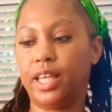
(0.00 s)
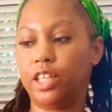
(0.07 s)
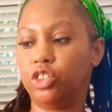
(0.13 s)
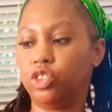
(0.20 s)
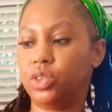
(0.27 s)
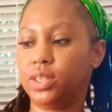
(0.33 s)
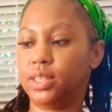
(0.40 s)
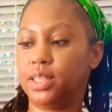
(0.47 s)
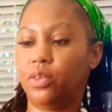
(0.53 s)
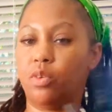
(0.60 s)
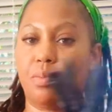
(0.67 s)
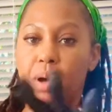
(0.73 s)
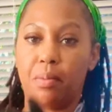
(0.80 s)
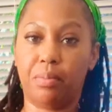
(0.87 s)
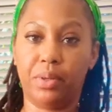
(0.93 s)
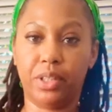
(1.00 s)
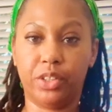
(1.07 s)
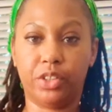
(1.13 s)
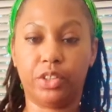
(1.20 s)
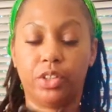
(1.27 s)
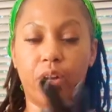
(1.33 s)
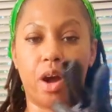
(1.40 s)
as you can see with my
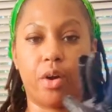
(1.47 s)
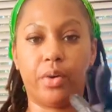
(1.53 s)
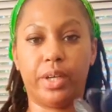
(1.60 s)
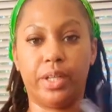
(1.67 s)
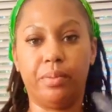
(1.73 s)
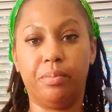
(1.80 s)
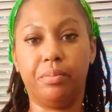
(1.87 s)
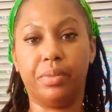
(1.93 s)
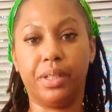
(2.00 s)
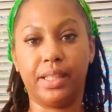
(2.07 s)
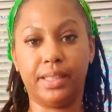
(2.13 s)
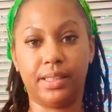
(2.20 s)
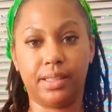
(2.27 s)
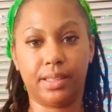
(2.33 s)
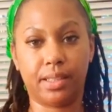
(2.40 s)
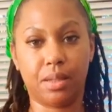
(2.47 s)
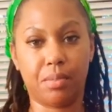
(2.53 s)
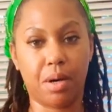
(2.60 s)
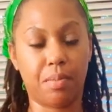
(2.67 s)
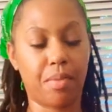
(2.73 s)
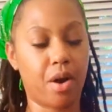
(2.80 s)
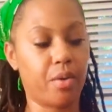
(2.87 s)
blender, already blended some
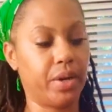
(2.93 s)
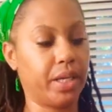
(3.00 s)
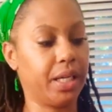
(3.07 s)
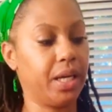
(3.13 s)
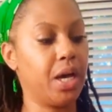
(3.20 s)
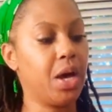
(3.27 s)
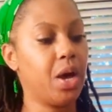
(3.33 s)
up already,